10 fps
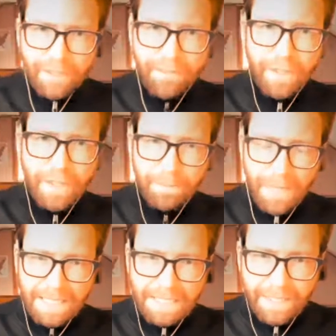of
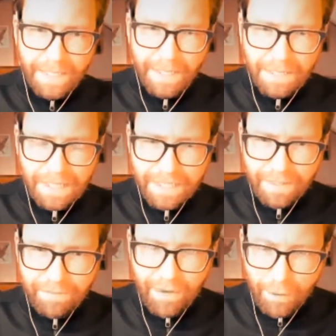complexity, is this
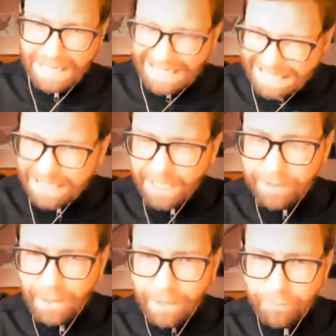a very easy
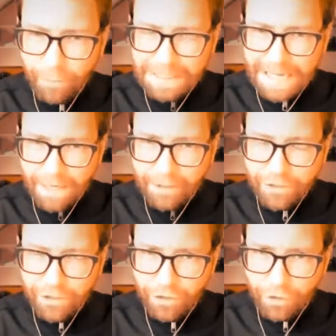thing for
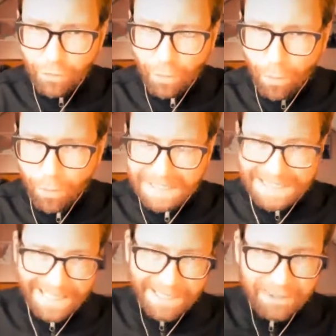attackers to do, or is
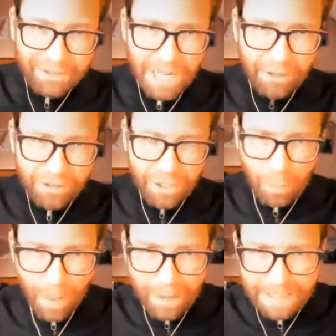it challenging?
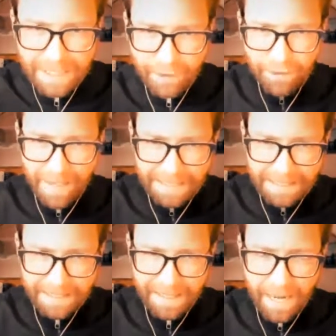Where is it on that
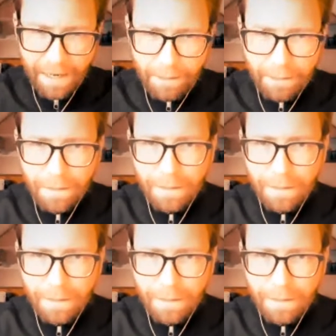scale?